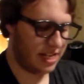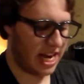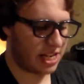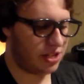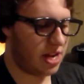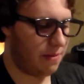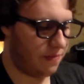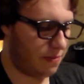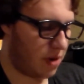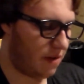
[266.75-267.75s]
Next
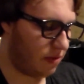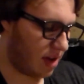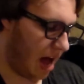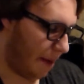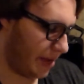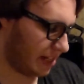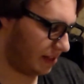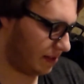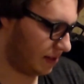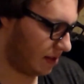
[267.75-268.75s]
up from Marvel
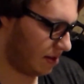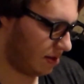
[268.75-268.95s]
Comics,